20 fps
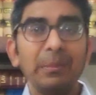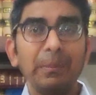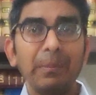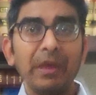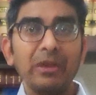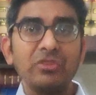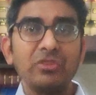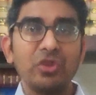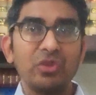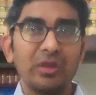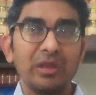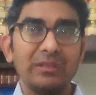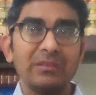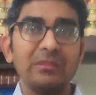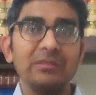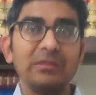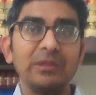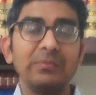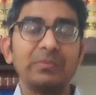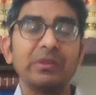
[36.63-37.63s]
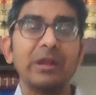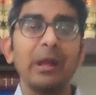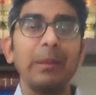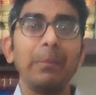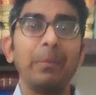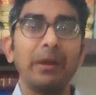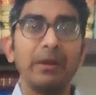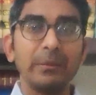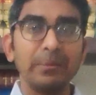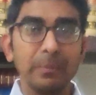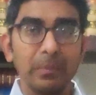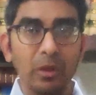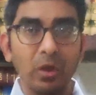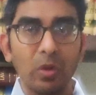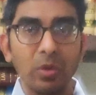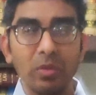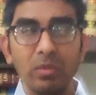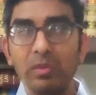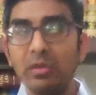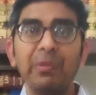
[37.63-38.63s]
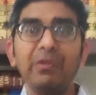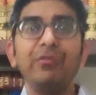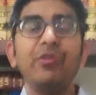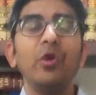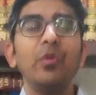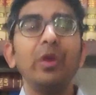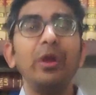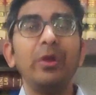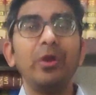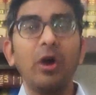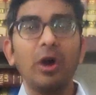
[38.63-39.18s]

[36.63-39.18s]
Make sure you hit the subscribe button below. Before we